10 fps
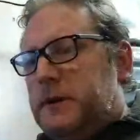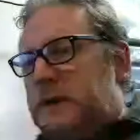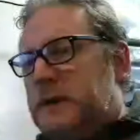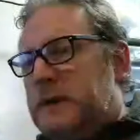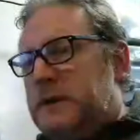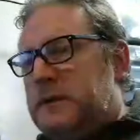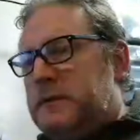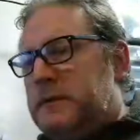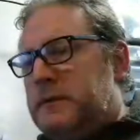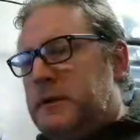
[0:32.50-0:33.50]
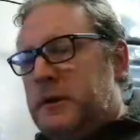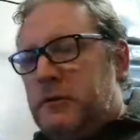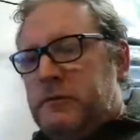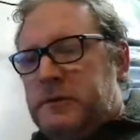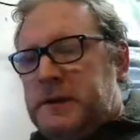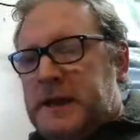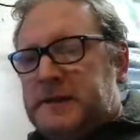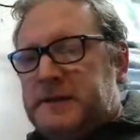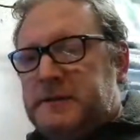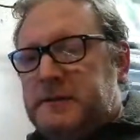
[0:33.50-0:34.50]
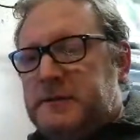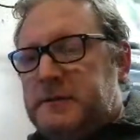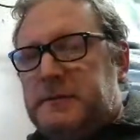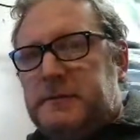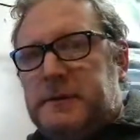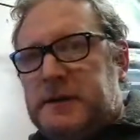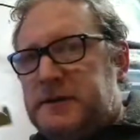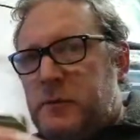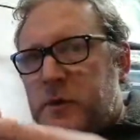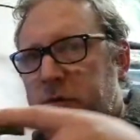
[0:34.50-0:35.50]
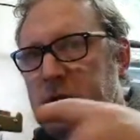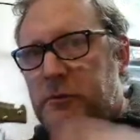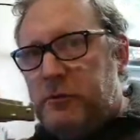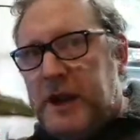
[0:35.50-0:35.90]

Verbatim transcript: And, you know, that's a well-known